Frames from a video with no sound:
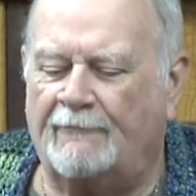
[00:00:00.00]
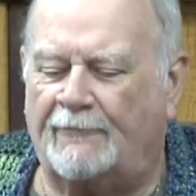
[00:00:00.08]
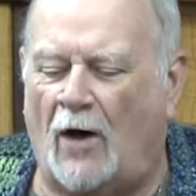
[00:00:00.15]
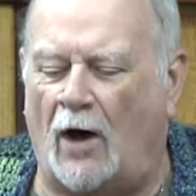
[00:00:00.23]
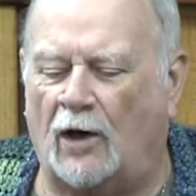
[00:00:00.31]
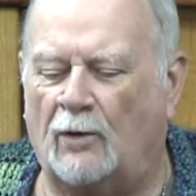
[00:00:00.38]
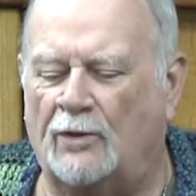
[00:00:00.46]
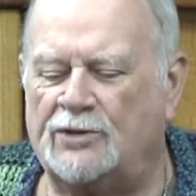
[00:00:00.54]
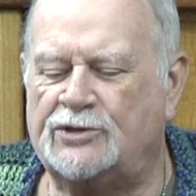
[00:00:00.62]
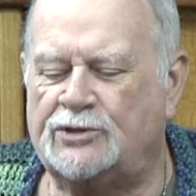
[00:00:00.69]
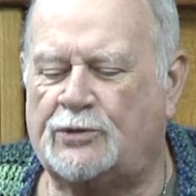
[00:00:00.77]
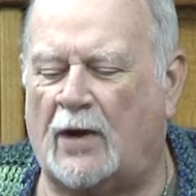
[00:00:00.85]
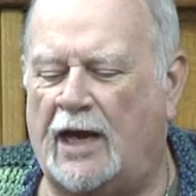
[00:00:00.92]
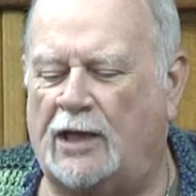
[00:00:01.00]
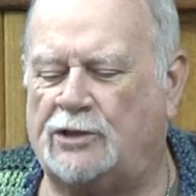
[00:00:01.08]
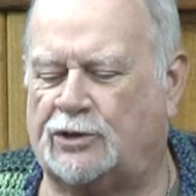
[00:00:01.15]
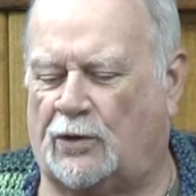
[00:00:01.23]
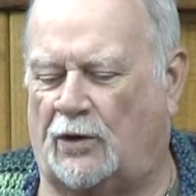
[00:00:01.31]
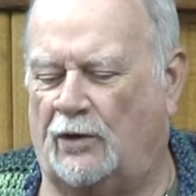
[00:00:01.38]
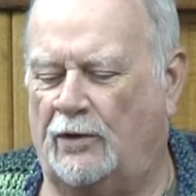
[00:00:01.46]
And yet they will
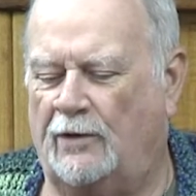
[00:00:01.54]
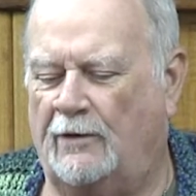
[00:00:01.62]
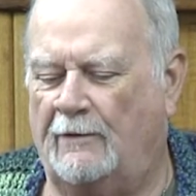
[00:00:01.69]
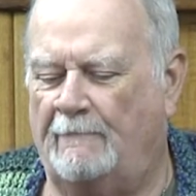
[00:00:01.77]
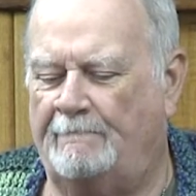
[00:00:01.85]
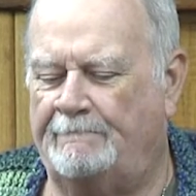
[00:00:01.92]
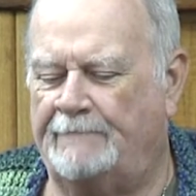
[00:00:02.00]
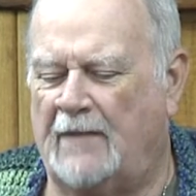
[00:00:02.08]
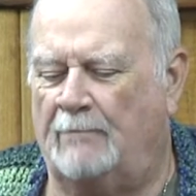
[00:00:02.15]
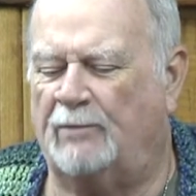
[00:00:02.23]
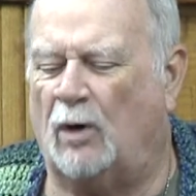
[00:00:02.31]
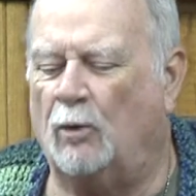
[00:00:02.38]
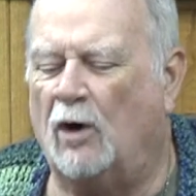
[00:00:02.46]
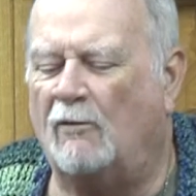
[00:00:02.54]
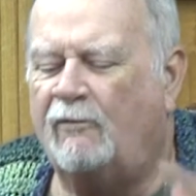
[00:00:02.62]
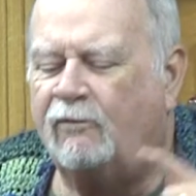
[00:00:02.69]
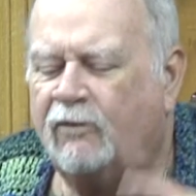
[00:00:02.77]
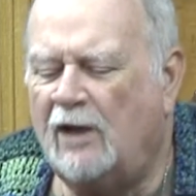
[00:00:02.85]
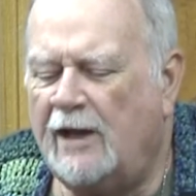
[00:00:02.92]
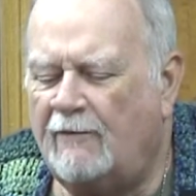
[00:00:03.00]
not follow a
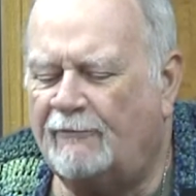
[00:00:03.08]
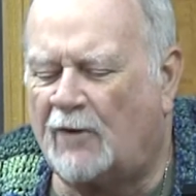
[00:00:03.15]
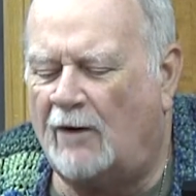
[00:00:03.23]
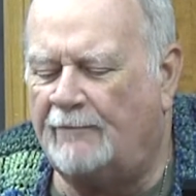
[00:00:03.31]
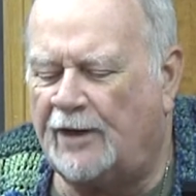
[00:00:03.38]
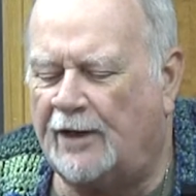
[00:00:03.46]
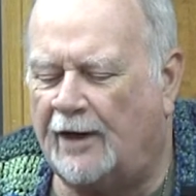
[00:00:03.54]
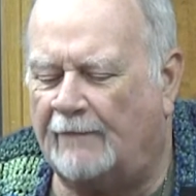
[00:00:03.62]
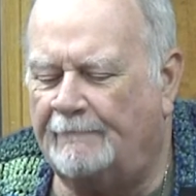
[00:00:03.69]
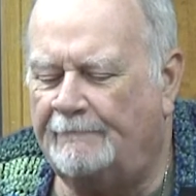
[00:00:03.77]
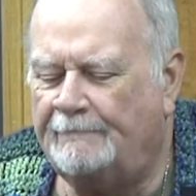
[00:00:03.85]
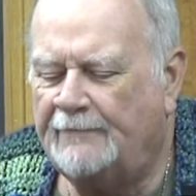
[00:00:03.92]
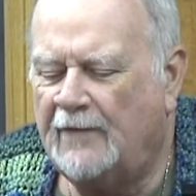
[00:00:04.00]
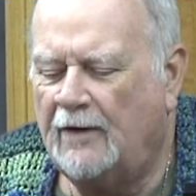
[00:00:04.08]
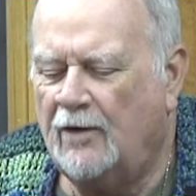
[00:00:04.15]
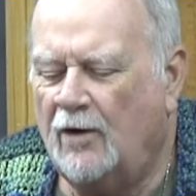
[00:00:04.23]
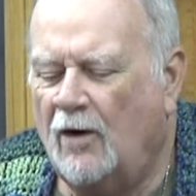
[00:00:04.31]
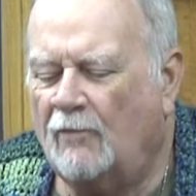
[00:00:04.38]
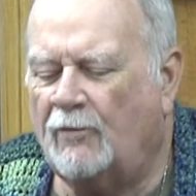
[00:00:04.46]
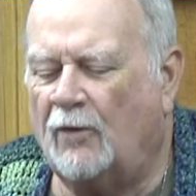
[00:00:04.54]
stranger, but
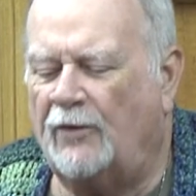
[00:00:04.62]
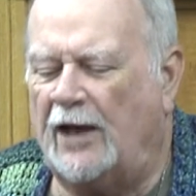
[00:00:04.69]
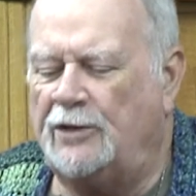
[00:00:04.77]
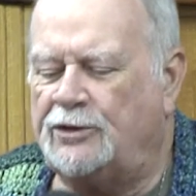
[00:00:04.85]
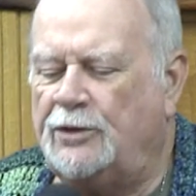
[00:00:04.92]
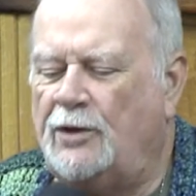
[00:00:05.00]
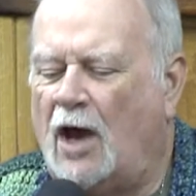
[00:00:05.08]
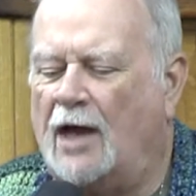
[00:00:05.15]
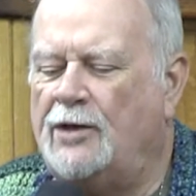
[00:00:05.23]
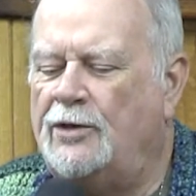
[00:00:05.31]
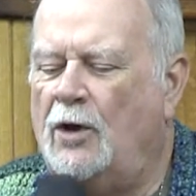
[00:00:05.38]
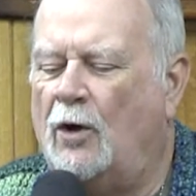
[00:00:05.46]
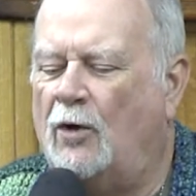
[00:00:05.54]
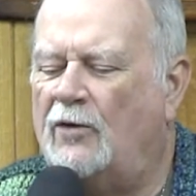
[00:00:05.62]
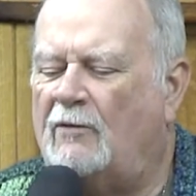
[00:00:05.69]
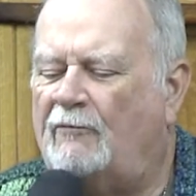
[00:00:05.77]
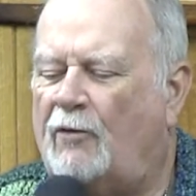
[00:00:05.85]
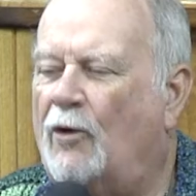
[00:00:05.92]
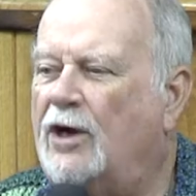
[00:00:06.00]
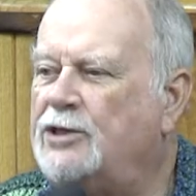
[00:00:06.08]
will flee from him,
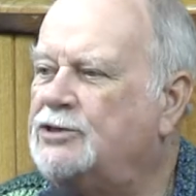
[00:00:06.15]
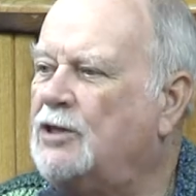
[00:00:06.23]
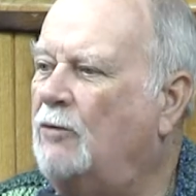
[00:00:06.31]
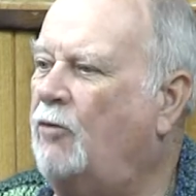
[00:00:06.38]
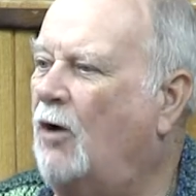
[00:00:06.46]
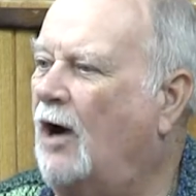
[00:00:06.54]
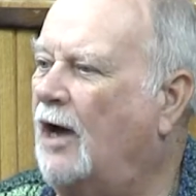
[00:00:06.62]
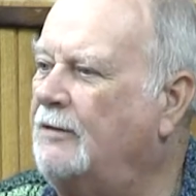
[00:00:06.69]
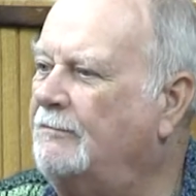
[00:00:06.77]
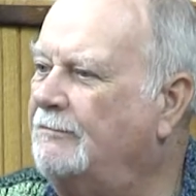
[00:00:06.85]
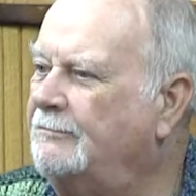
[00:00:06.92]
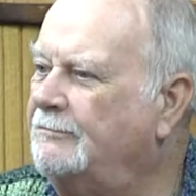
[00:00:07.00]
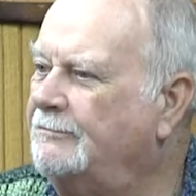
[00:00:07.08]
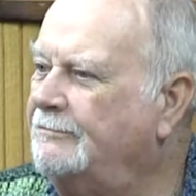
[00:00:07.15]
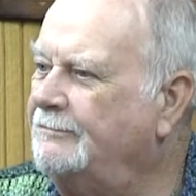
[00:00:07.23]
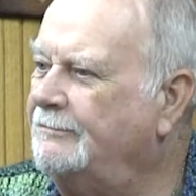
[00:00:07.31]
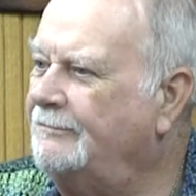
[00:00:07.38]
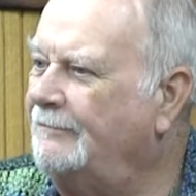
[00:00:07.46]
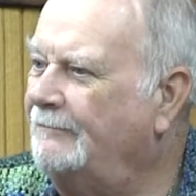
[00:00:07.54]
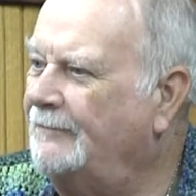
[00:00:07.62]
for they do not
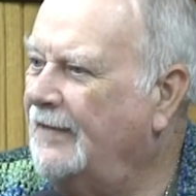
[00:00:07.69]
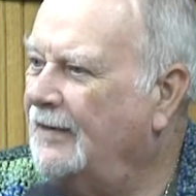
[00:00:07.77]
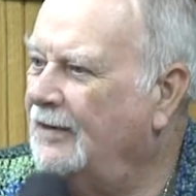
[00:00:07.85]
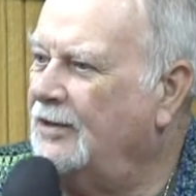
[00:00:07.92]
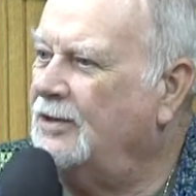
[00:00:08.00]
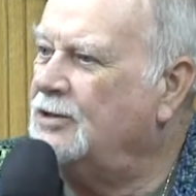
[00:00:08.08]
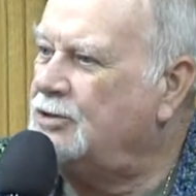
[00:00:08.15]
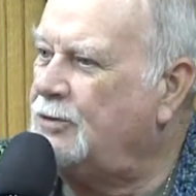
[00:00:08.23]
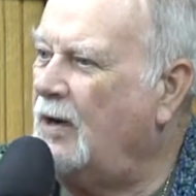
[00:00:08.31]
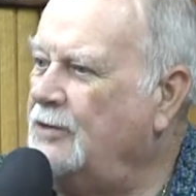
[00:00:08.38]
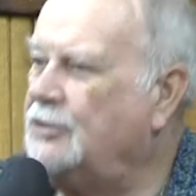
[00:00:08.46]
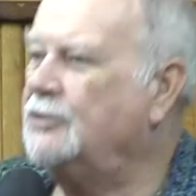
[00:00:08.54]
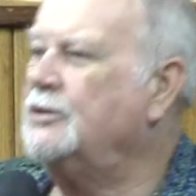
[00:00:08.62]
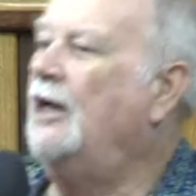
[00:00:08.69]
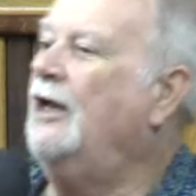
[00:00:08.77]
know the voice of what?